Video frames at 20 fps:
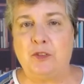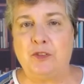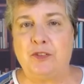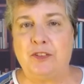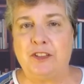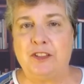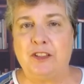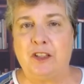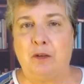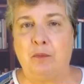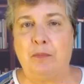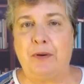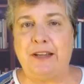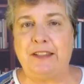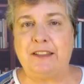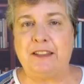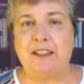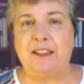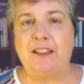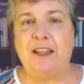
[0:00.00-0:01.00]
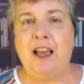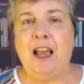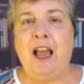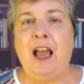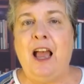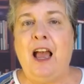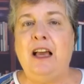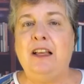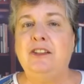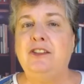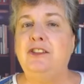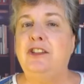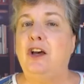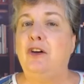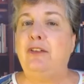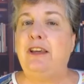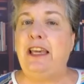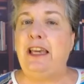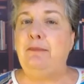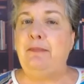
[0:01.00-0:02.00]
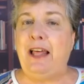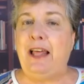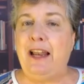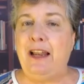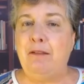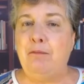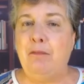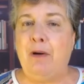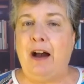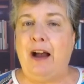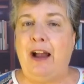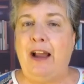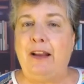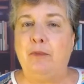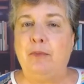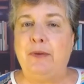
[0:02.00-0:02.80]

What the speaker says: for some reason. So keep that in mind.